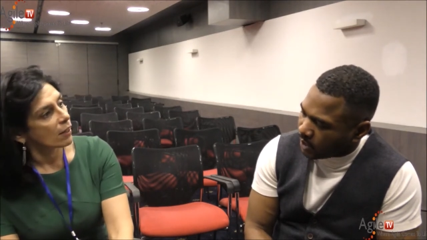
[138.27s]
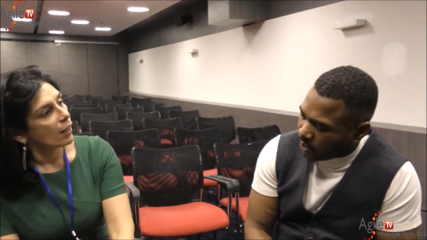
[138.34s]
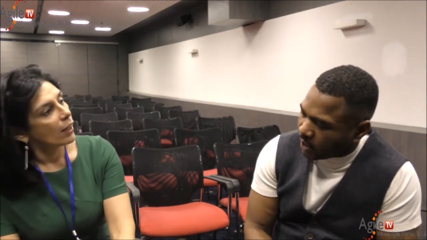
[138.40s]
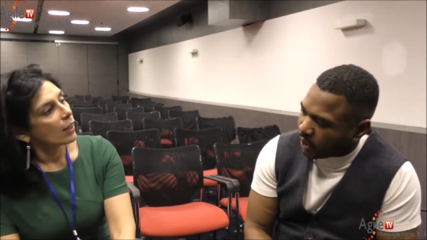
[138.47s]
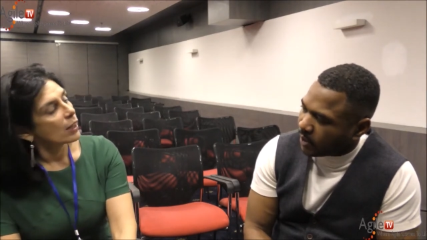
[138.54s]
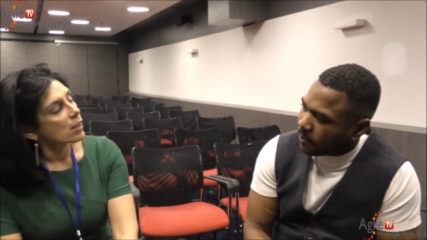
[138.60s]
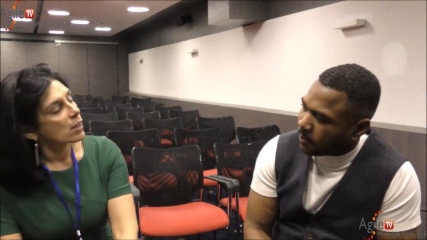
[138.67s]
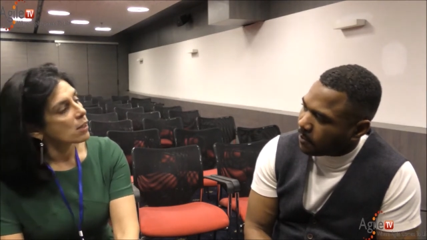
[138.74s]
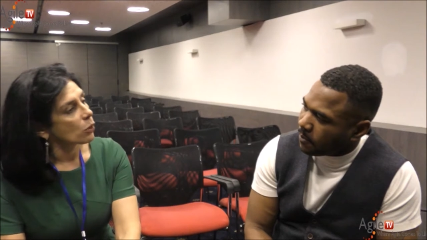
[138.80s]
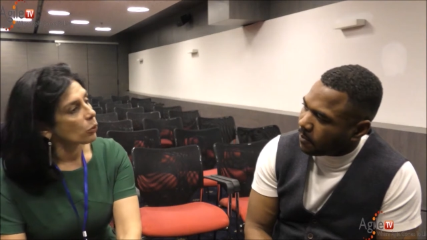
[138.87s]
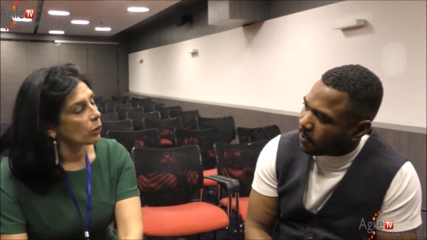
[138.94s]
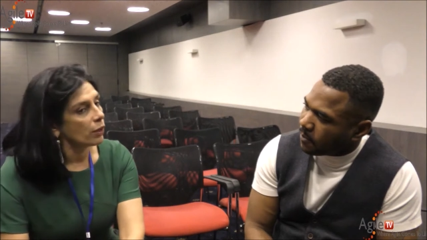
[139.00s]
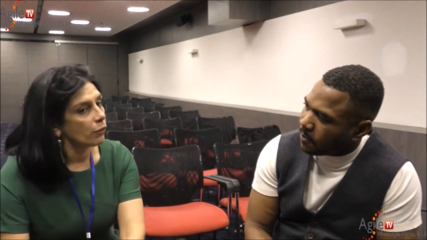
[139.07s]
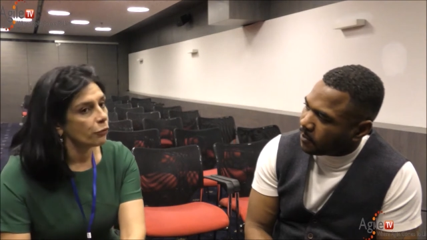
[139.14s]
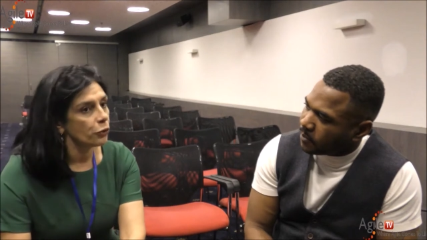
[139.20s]
Speaker 1: Okay. So
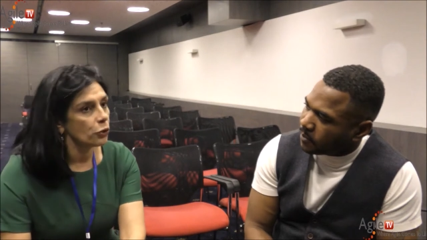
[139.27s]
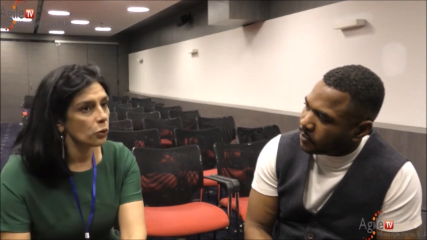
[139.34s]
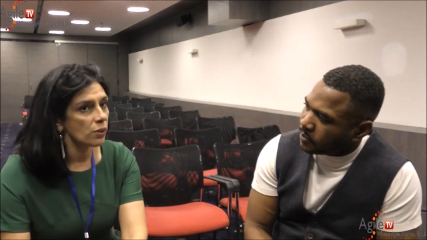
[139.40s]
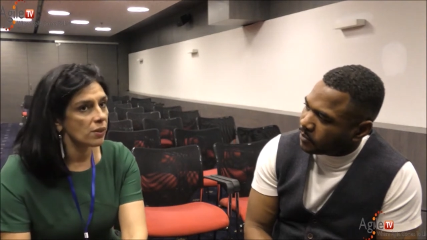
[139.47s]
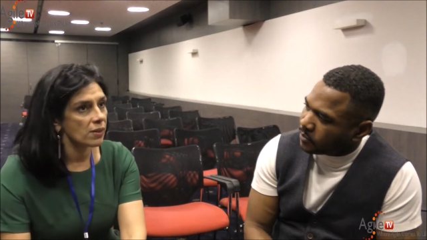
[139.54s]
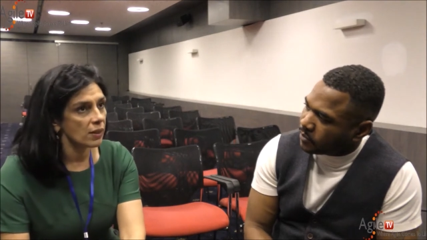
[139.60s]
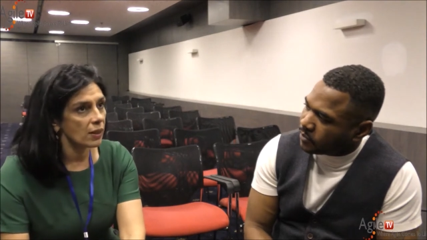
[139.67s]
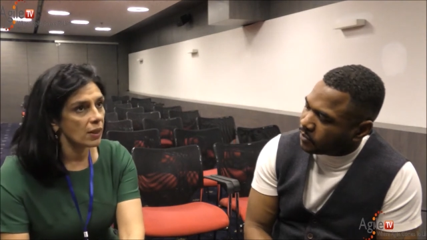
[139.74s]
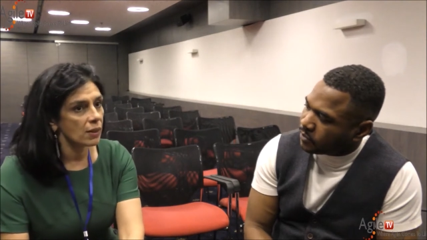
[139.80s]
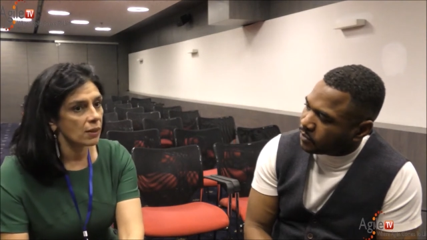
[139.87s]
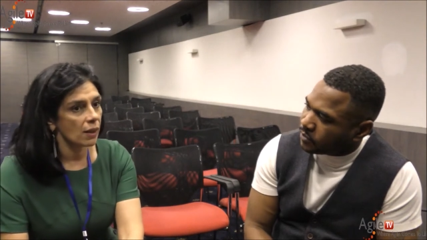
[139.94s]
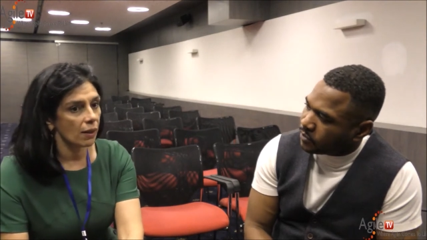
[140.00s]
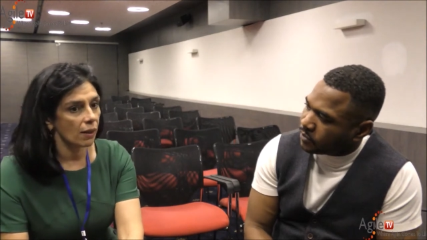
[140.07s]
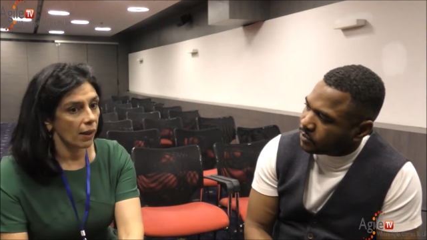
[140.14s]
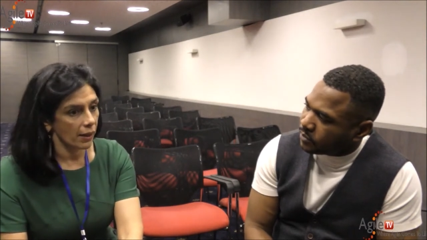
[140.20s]
if you see it
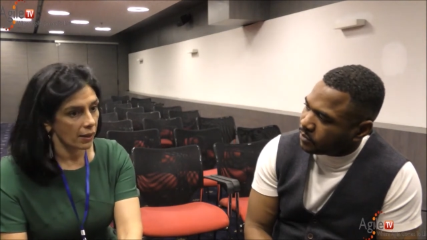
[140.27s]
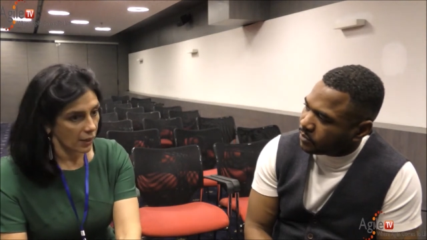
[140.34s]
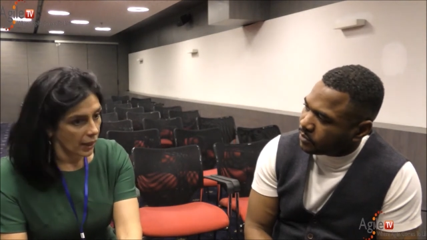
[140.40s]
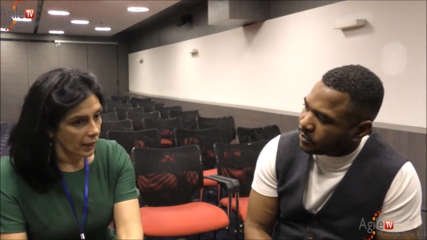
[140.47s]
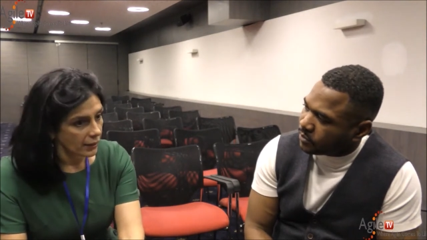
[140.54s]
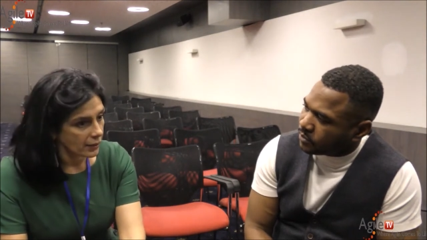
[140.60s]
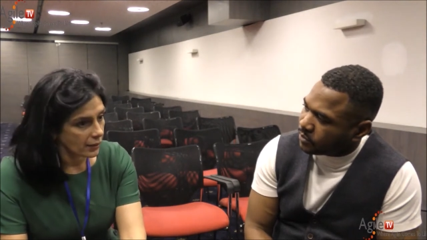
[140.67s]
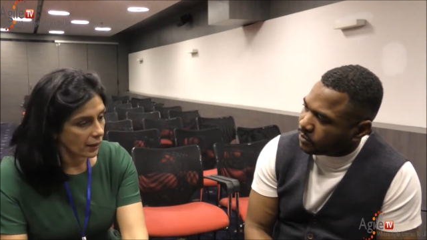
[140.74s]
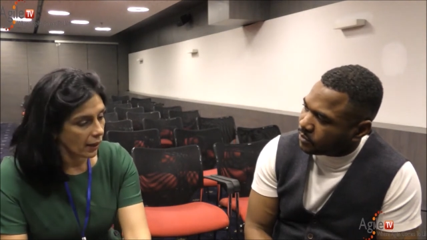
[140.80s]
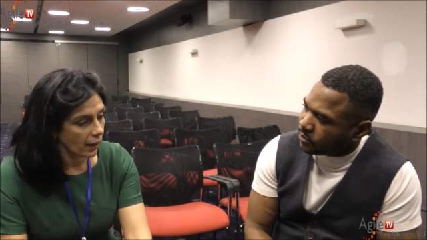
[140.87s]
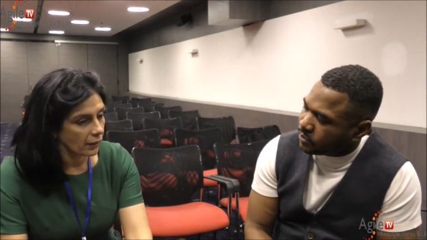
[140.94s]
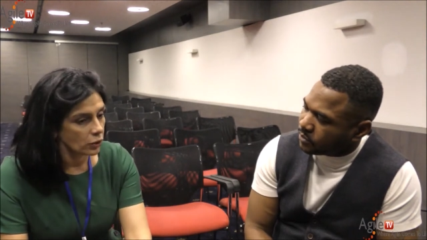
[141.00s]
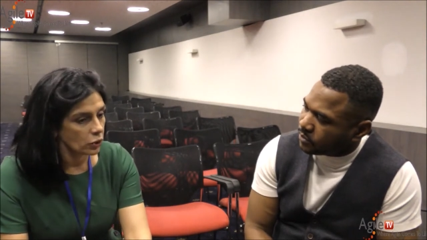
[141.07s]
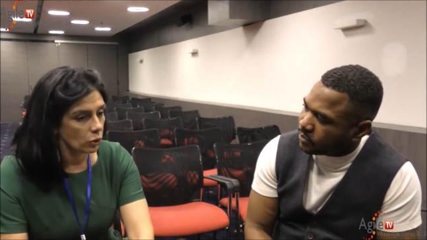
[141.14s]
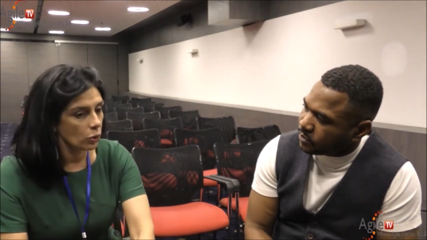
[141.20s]
like that,
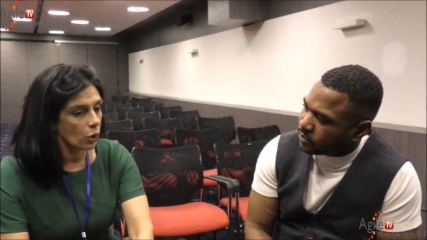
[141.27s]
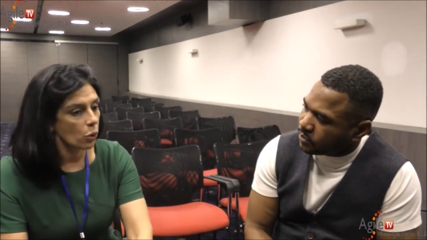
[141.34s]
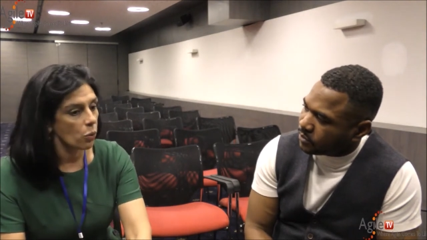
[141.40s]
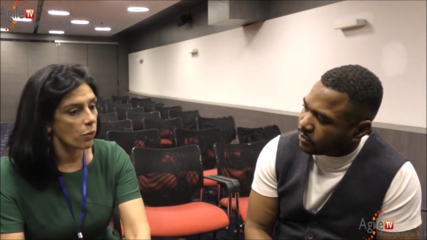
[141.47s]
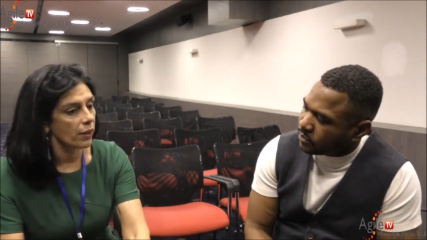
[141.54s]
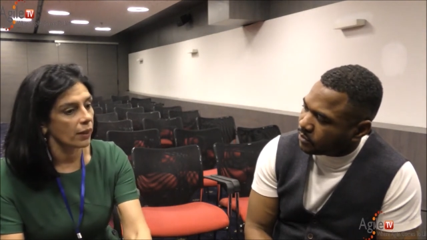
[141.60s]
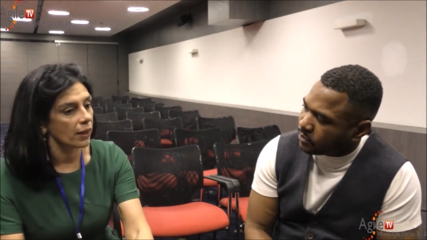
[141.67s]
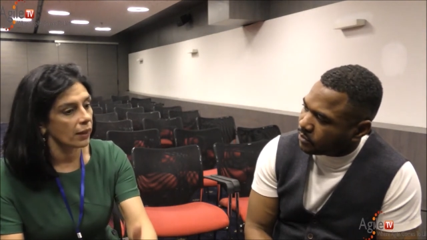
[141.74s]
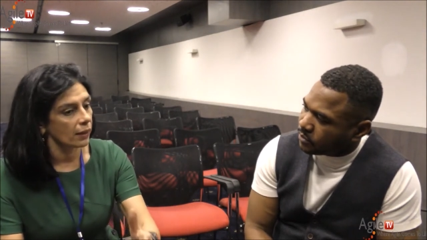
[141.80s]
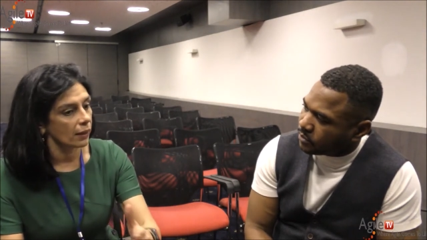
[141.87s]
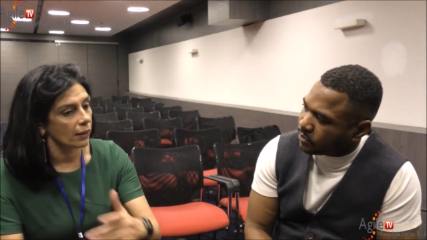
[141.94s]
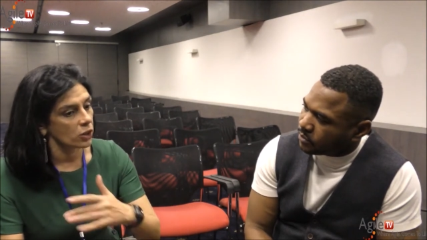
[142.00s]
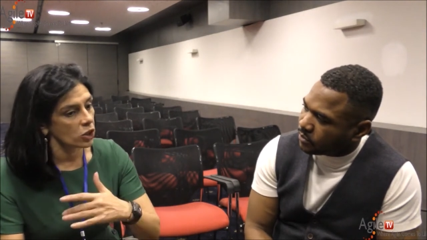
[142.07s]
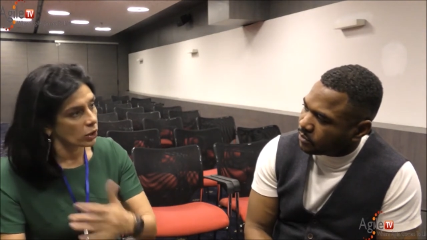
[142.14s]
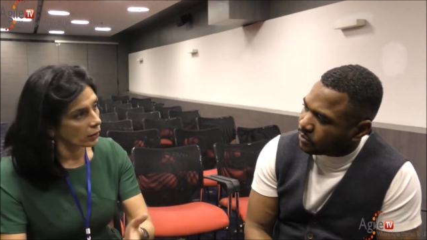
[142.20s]
and you know that the
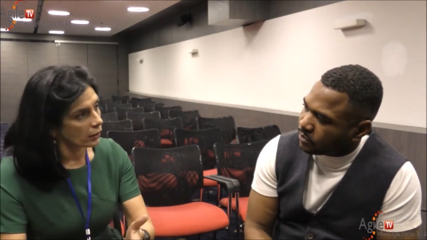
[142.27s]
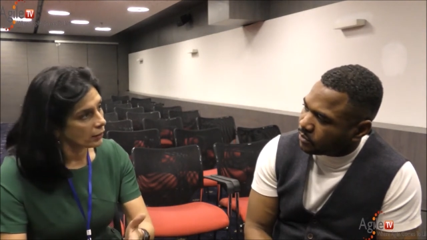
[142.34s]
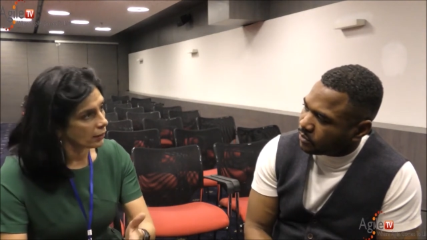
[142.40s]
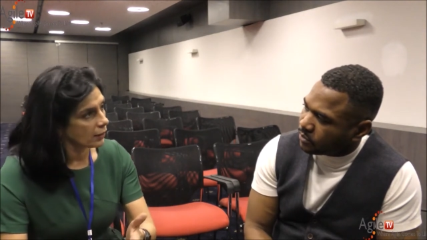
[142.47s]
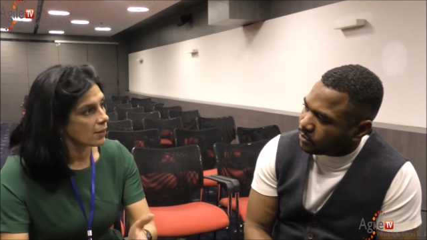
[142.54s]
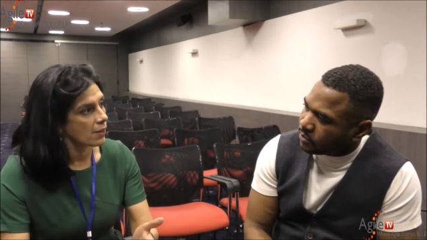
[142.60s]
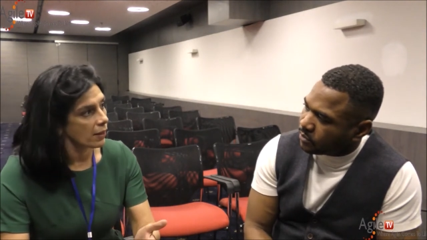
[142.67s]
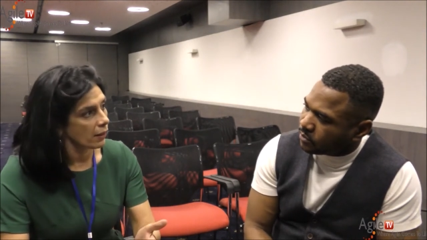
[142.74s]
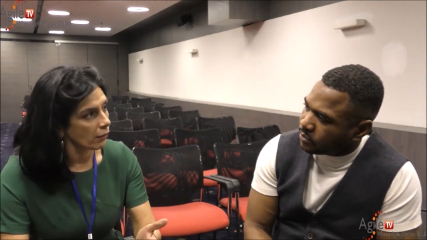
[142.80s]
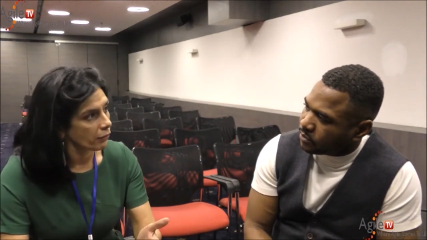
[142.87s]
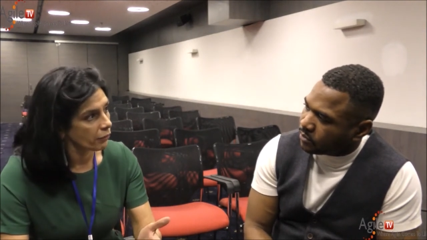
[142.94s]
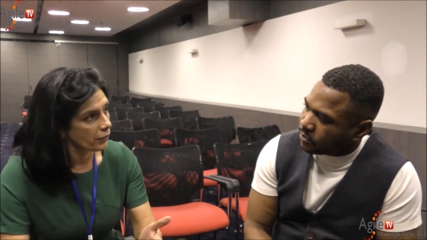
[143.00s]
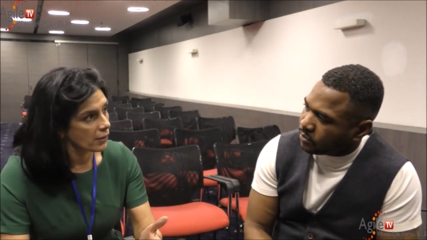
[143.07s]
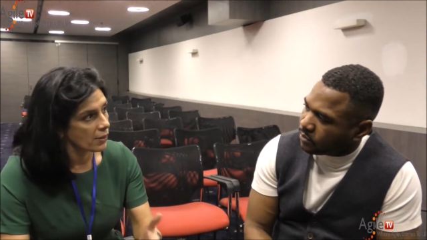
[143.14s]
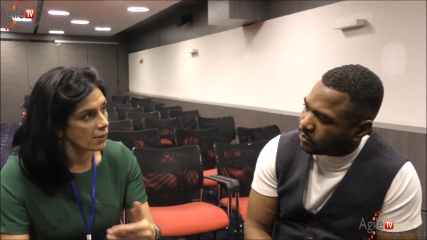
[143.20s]
agility itself
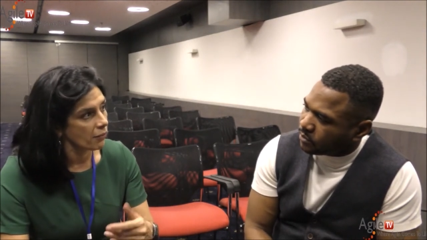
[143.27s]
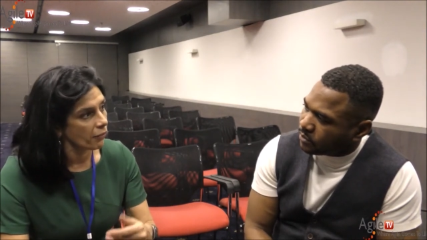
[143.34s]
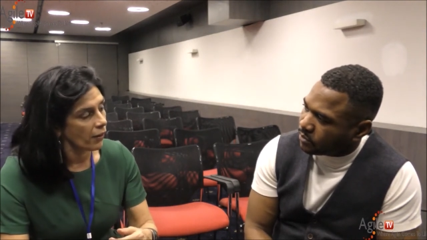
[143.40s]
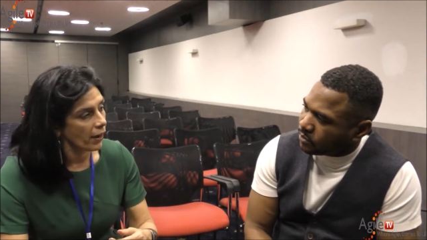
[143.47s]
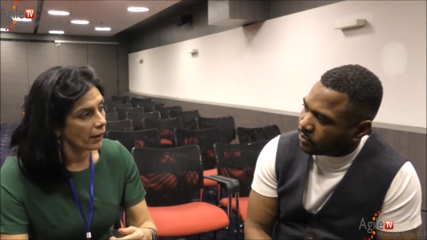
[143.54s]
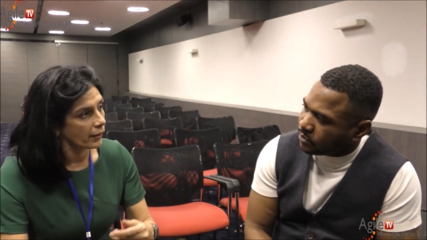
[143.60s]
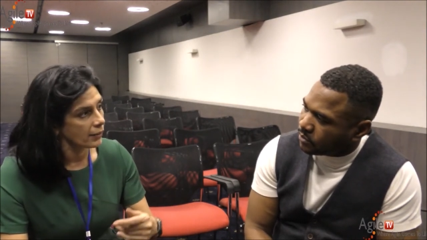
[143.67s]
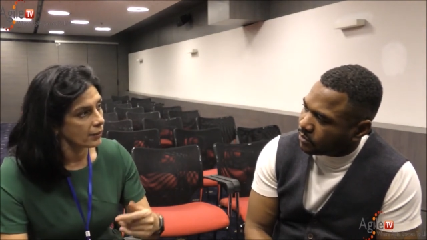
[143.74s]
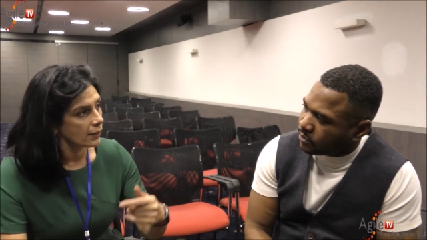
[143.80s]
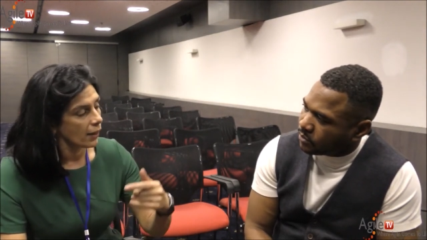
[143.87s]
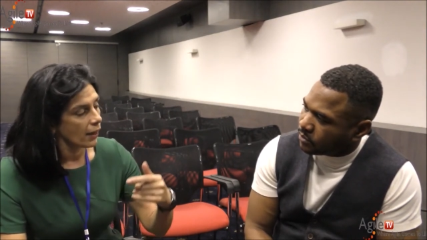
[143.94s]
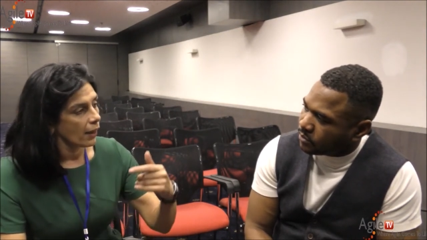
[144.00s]
is defined